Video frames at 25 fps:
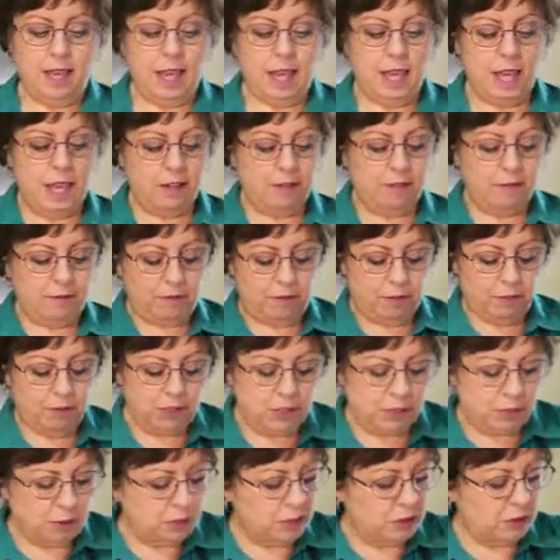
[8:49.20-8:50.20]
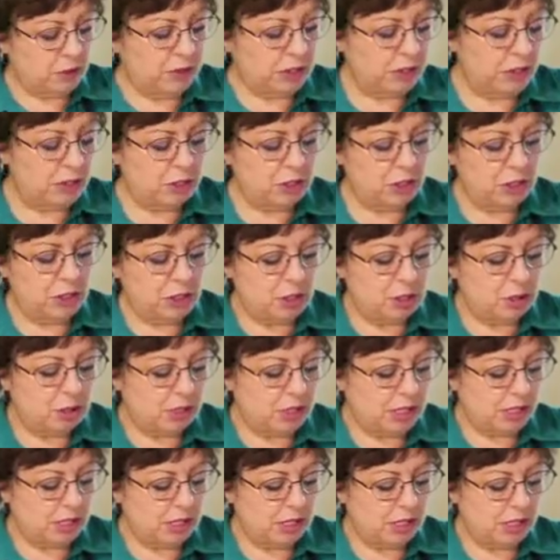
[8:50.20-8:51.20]
And first we're going to
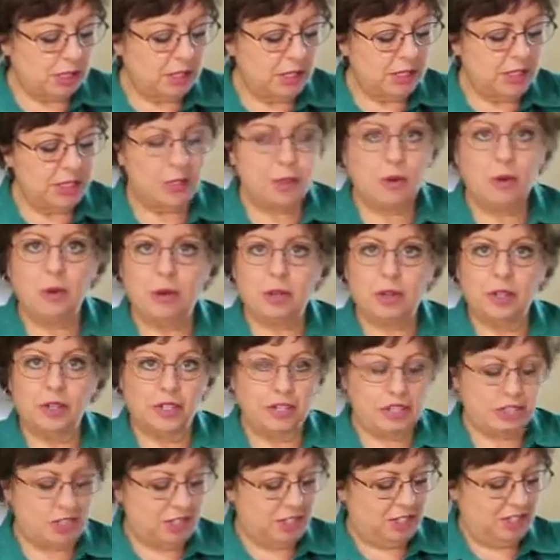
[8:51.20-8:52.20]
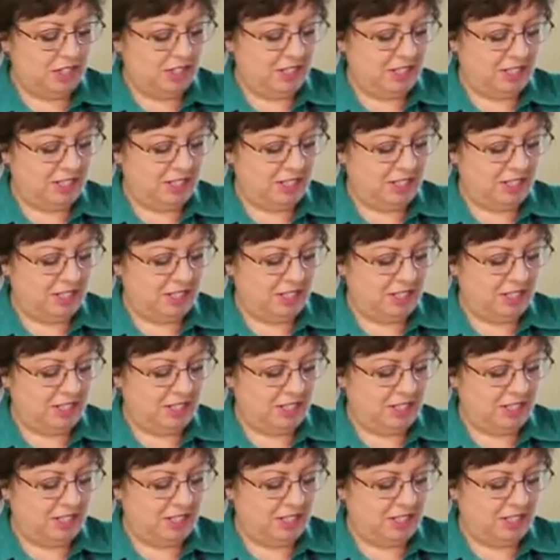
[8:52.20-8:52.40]
juice the orange.